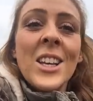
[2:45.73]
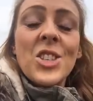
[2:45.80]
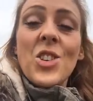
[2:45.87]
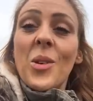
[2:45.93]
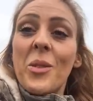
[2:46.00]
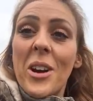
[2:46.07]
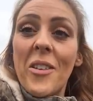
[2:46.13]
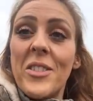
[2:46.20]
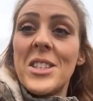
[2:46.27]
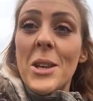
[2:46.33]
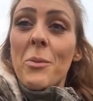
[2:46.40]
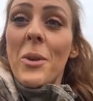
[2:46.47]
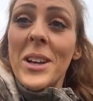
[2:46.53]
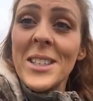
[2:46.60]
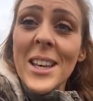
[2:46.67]
so I'm gonna have a
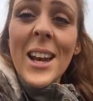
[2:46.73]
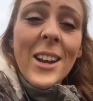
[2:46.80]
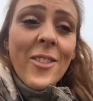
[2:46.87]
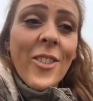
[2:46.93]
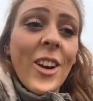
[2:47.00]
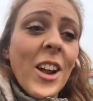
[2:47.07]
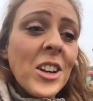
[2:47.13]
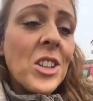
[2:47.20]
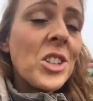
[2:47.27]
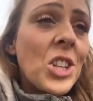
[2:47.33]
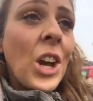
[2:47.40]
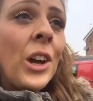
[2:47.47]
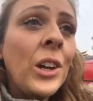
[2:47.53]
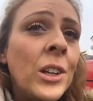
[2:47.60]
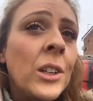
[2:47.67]
Subway salad for
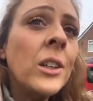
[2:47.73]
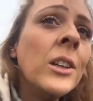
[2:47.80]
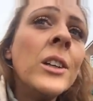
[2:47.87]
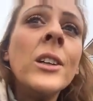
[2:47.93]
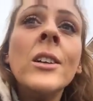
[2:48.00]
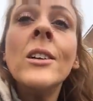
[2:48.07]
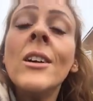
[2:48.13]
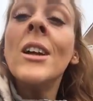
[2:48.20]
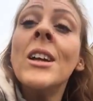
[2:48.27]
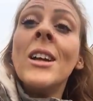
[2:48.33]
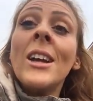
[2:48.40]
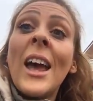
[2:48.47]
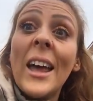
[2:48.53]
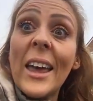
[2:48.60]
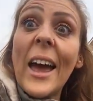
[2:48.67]
lunch
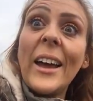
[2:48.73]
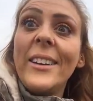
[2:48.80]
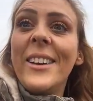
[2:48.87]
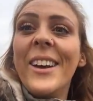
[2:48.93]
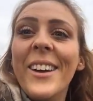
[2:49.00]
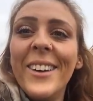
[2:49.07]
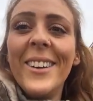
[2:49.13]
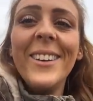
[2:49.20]
again.